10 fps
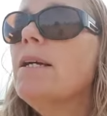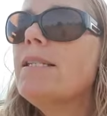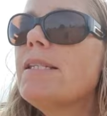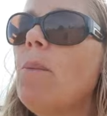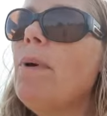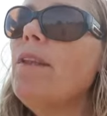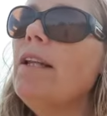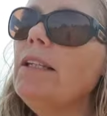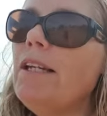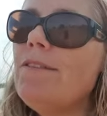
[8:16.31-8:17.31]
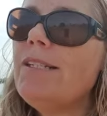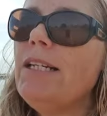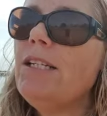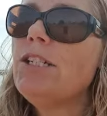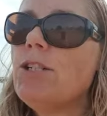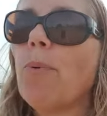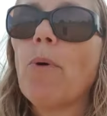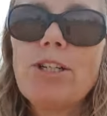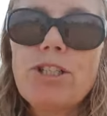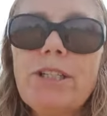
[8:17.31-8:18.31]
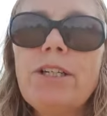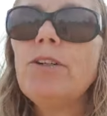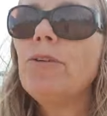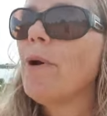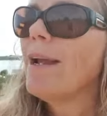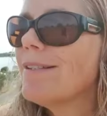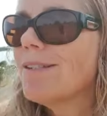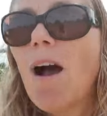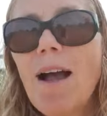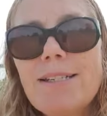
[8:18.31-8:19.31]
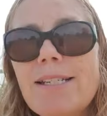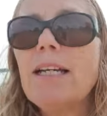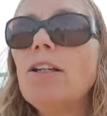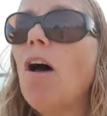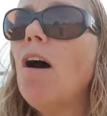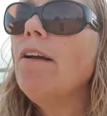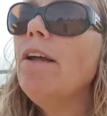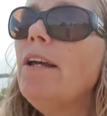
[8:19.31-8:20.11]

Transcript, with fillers: Someone that lives in depression or anxiety a lot